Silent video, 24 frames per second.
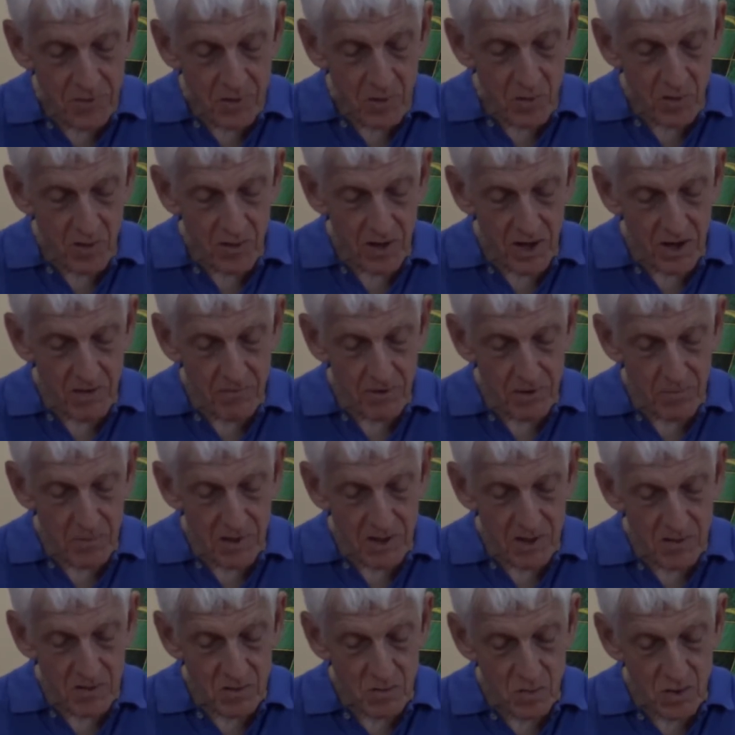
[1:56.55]
With every
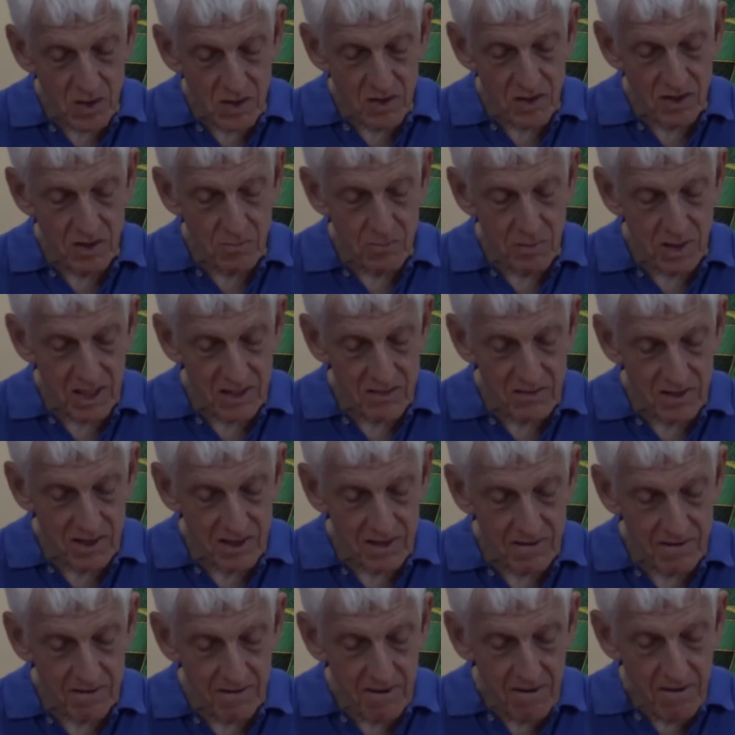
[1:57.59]
best wish and
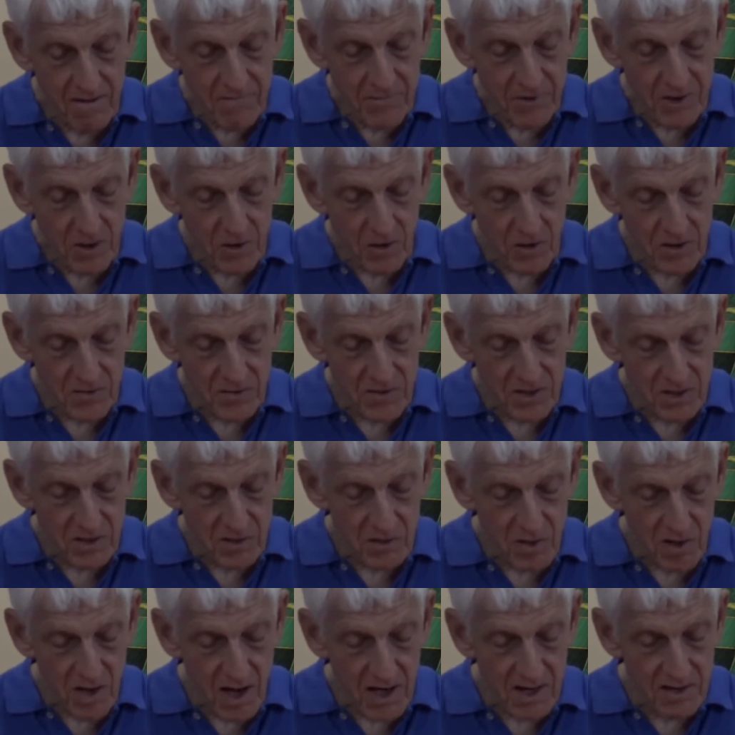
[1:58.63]
blessing, yours in
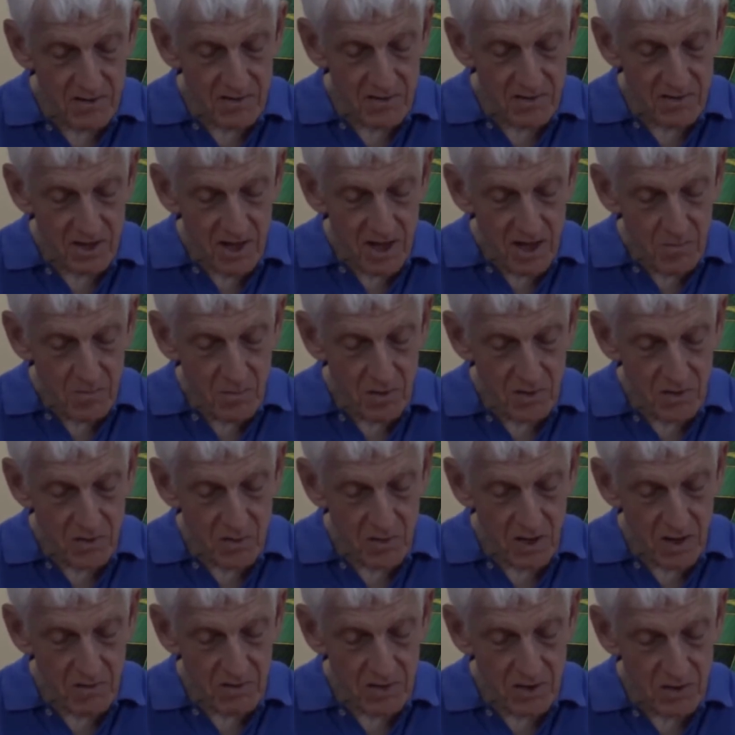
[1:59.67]
Christ, Most
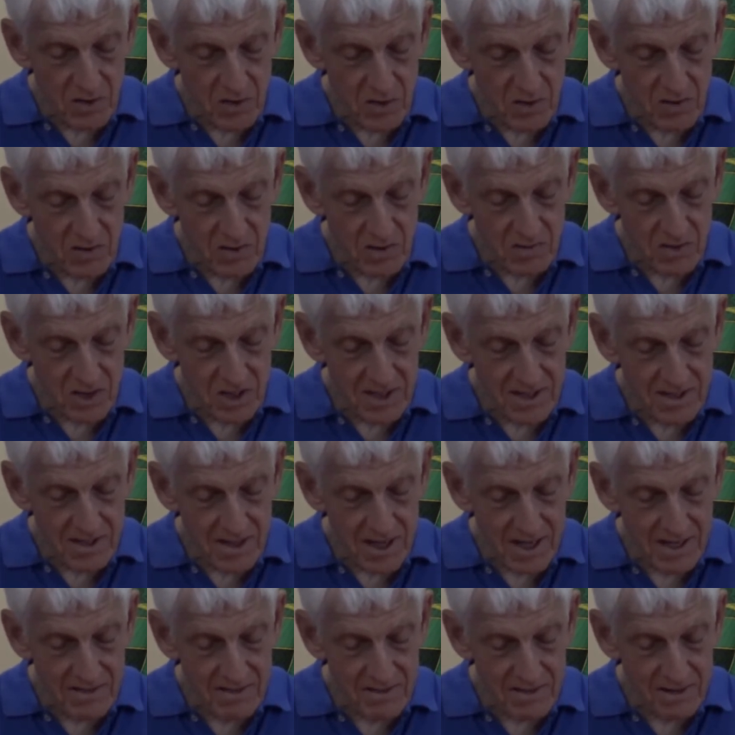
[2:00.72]
Reverend Joseph J.
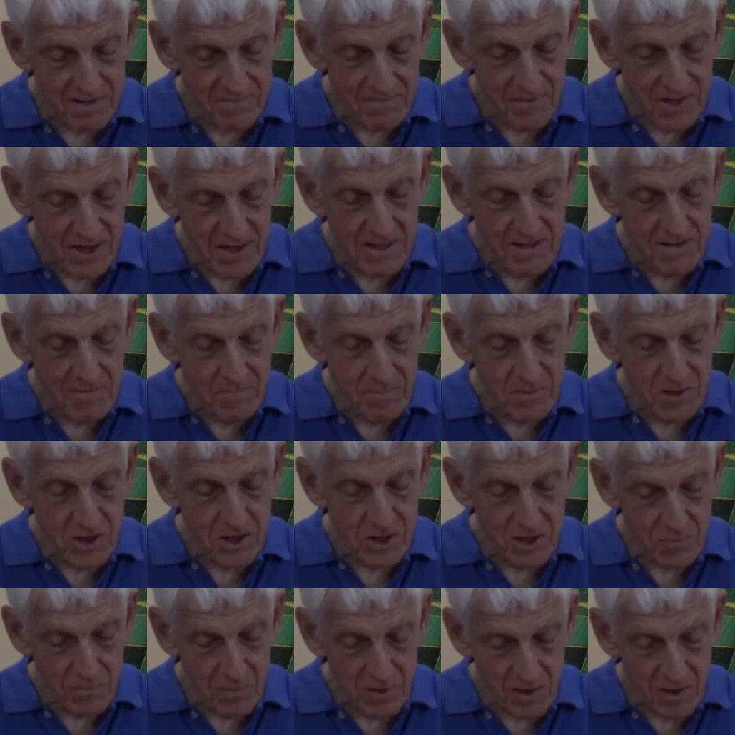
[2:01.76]
Tyson, Bishop